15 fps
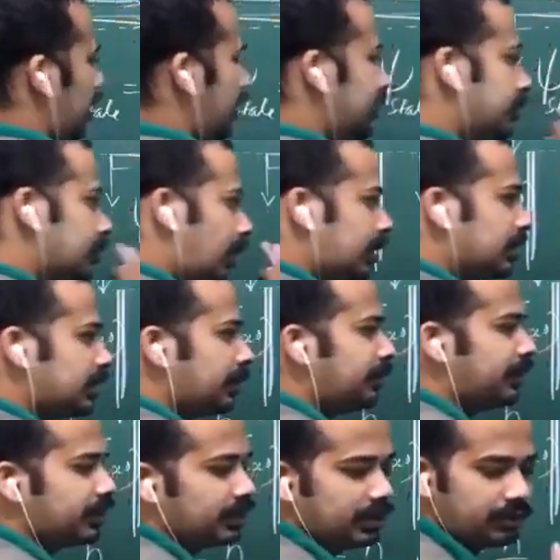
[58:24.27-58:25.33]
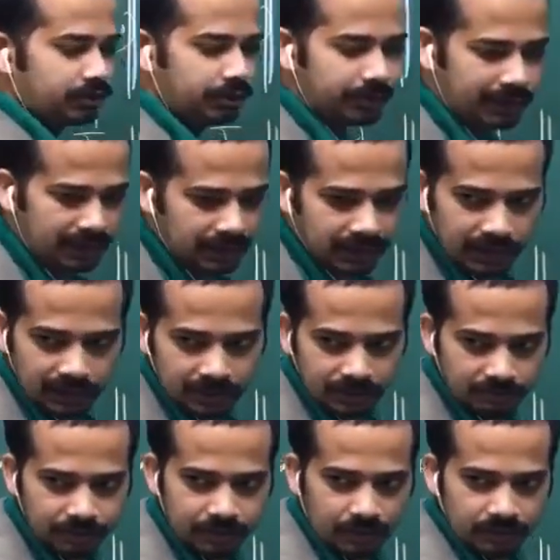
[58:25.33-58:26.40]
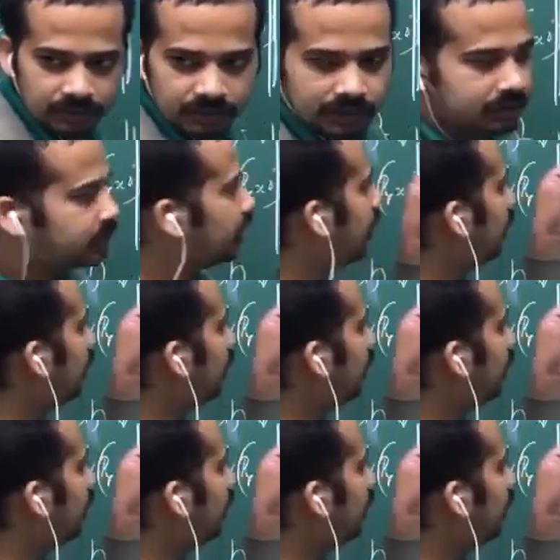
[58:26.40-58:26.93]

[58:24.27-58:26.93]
It's not a summation, it should be integration, because it